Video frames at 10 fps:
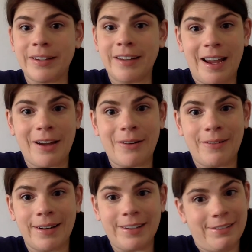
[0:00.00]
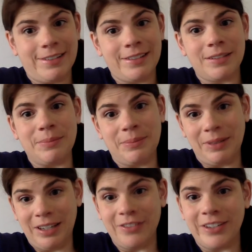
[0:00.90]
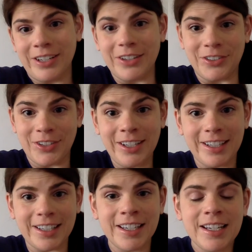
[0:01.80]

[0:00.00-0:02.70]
and how I got to live in Australia.